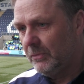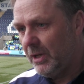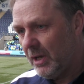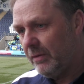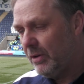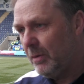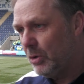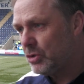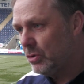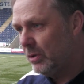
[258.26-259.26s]
Yeah, very
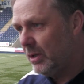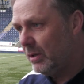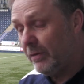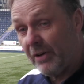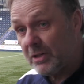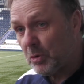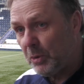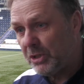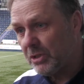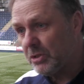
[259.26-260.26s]
much so. The fans were
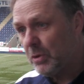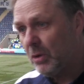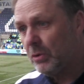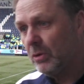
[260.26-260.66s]
patient as well.